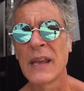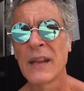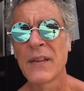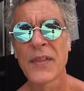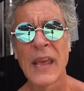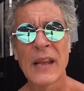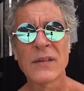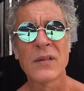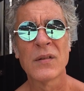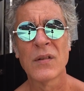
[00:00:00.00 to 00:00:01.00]
and thank
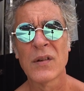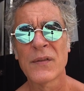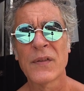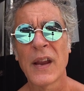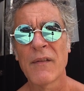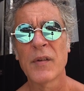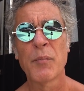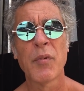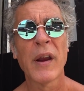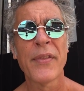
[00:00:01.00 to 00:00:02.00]
the good Lord for every
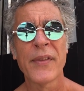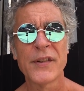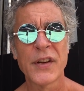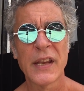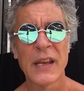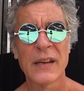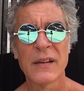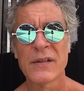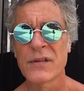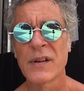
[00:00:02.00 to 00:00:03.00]
breath that you get,
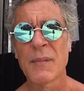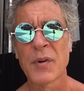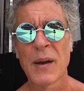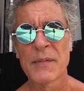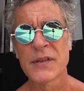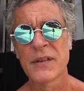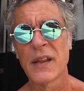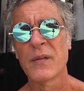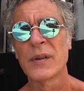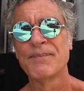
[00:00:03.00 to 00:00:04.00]
because you're not promised
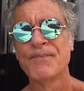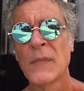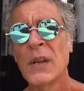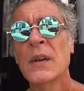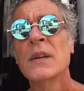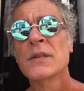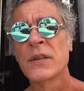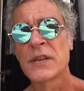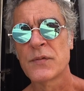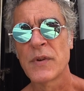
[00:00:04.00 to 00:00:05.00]
another one. So
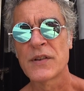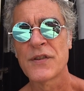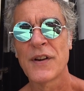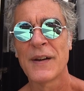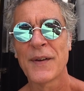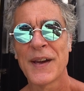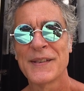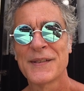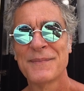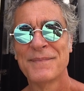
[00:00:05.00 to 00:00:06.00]
this is Rick Shaw,
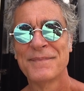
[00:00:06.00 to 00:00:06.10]
guys.